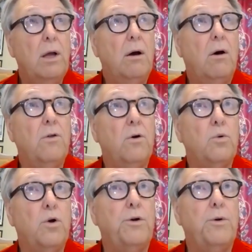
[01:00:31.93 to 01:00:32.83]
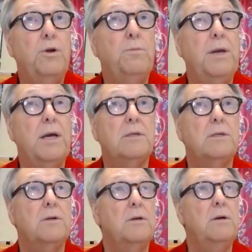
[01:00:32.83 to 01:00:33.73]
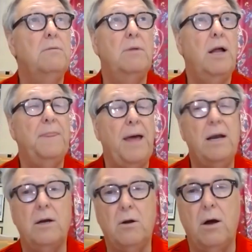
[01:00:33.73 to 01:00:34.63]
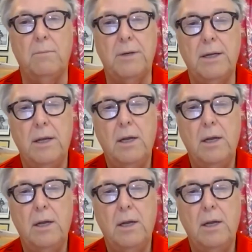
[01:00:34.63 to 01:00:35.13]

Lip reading: although rotary UPSs are not that uncommon.